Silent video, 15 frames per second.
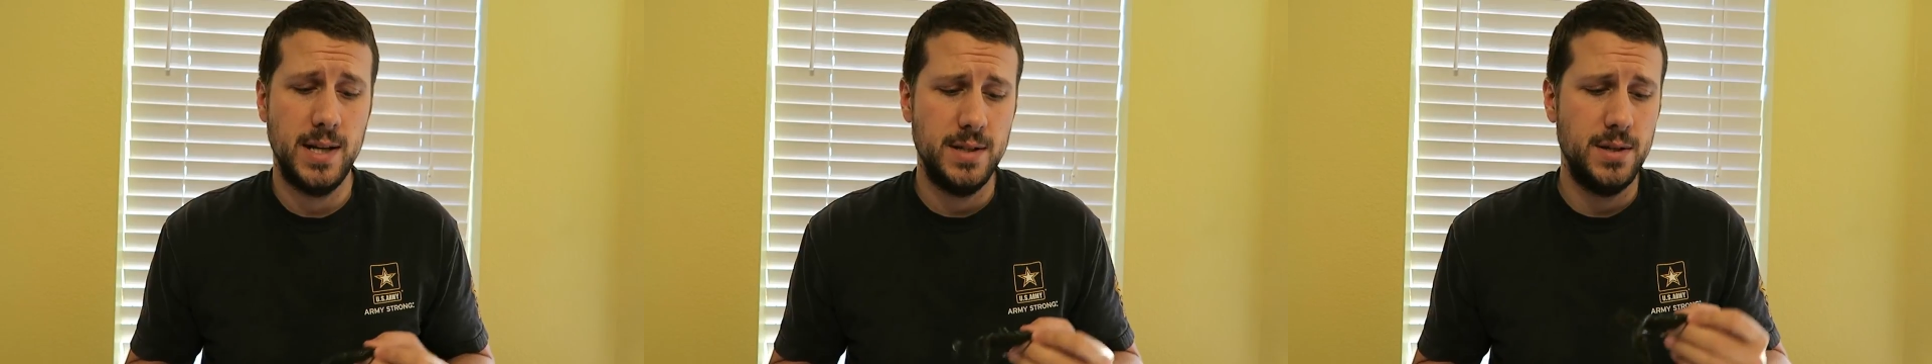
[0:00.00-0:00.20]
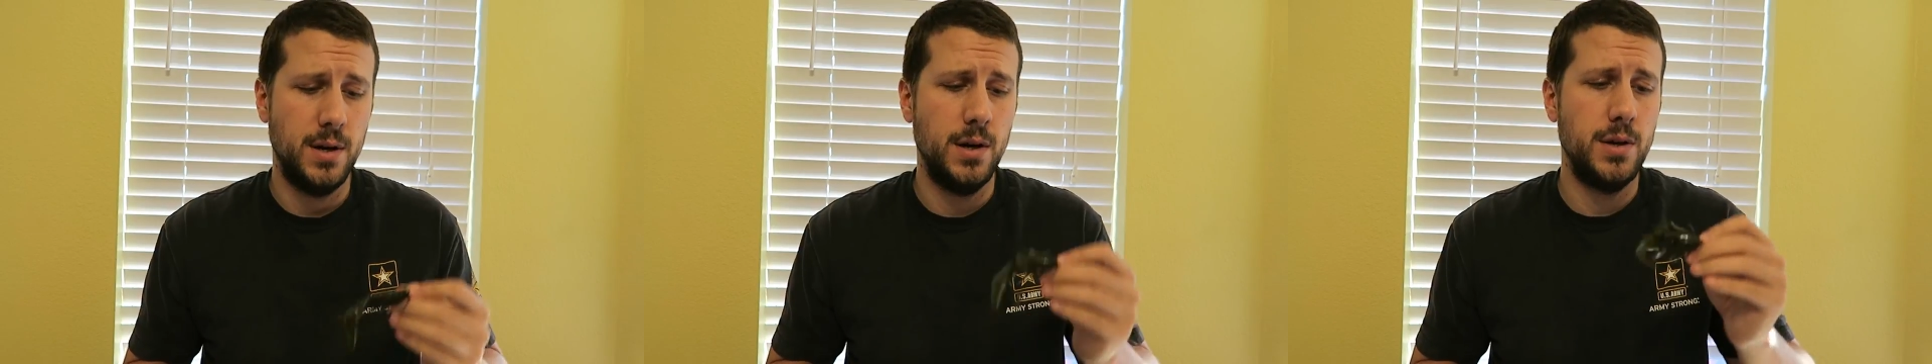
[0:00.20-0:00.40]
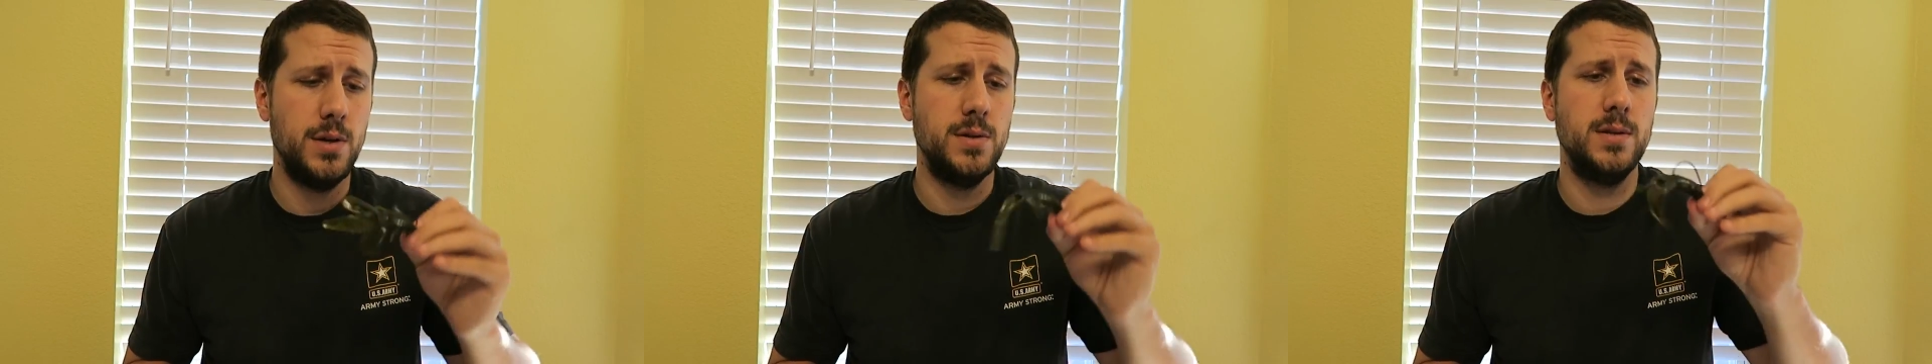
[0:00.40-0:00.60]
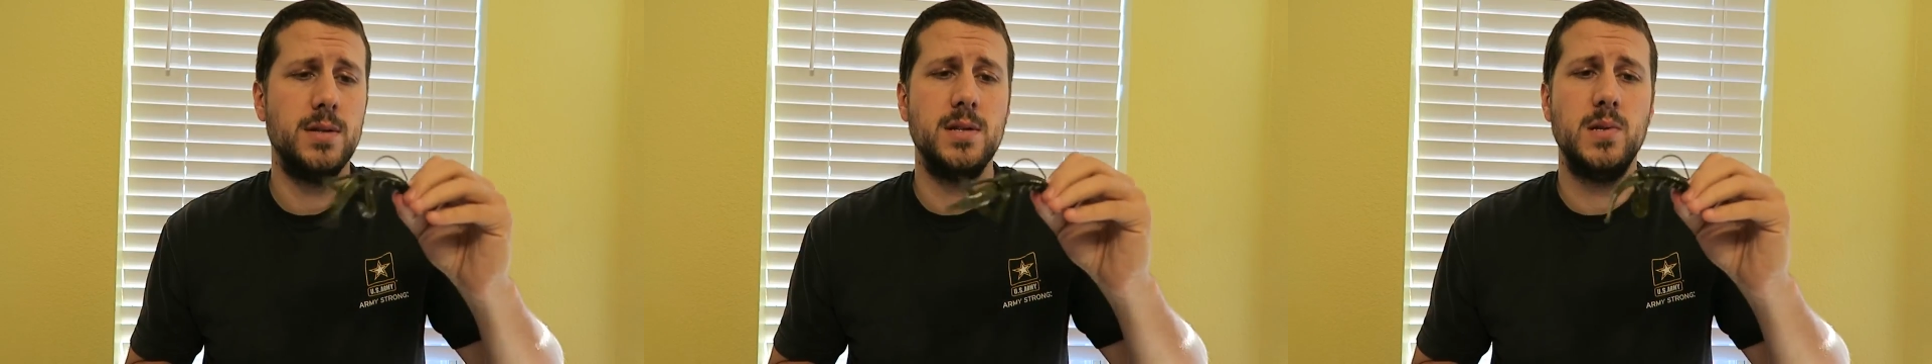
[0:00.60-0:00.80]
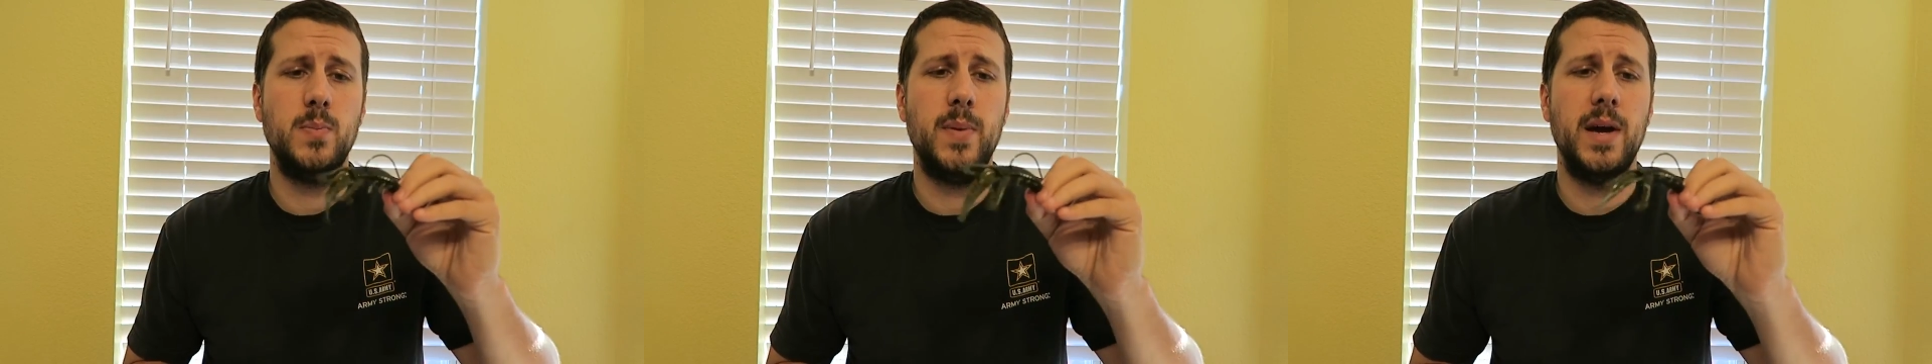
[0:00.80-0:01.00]
I started using
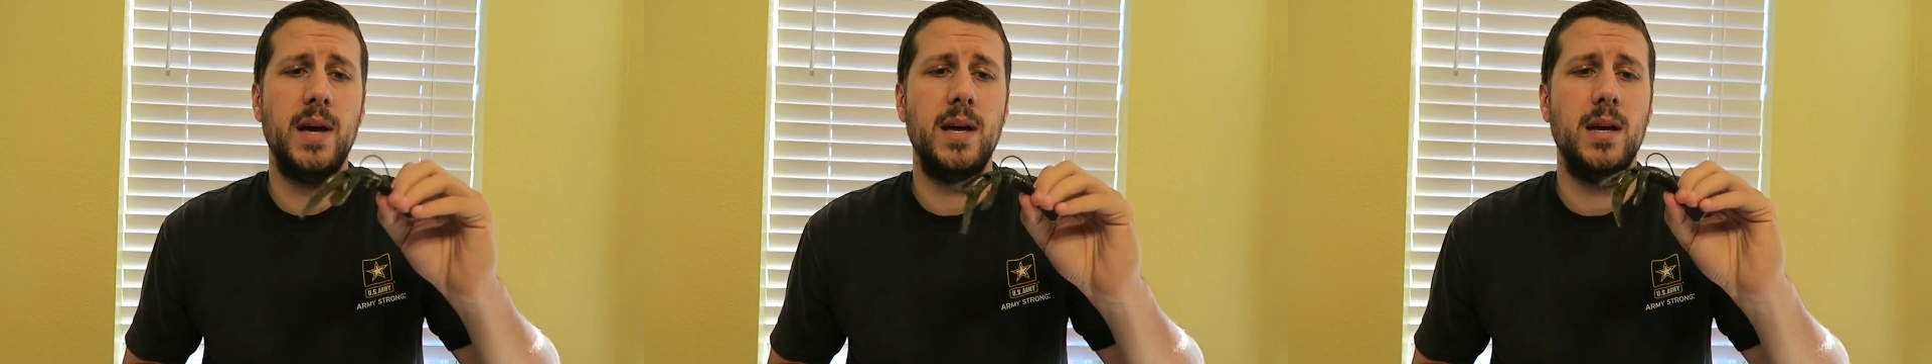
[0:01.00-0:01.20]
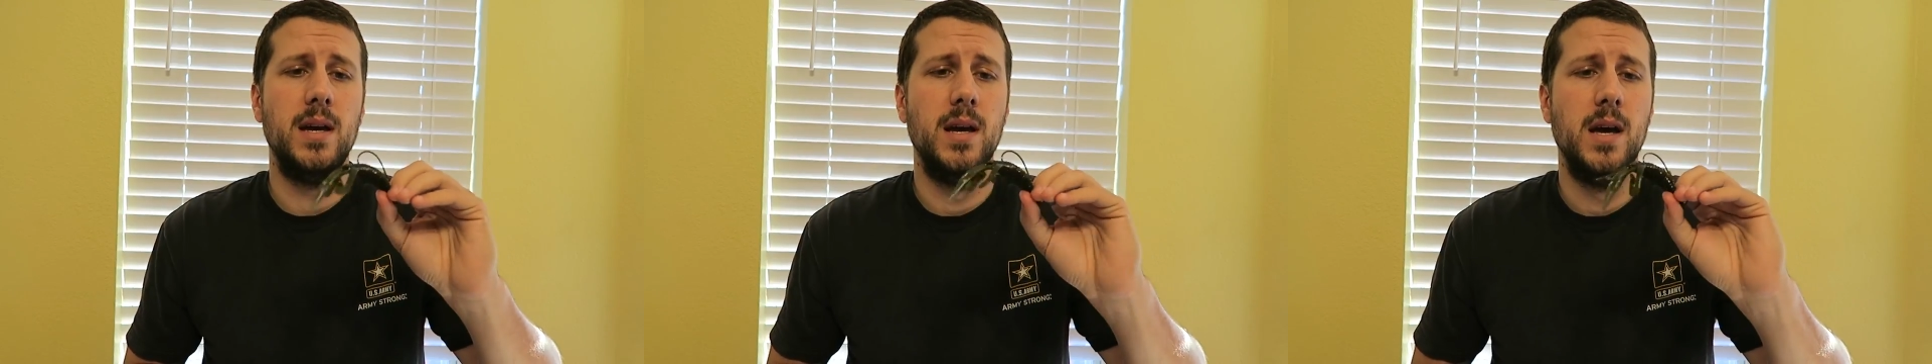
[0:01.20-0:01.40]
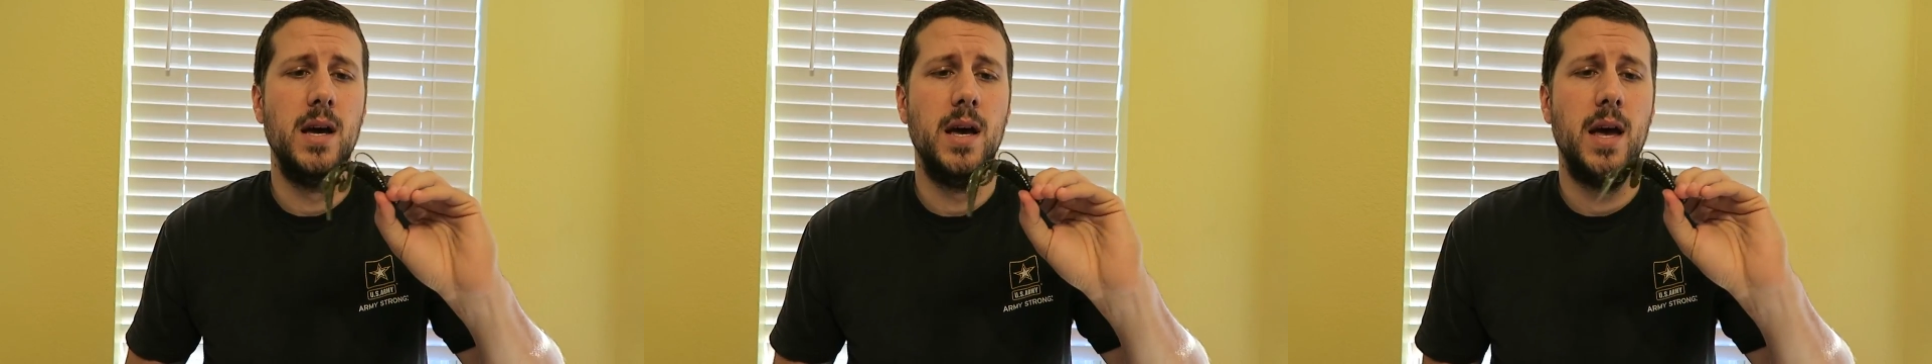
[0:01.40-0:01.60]
this bait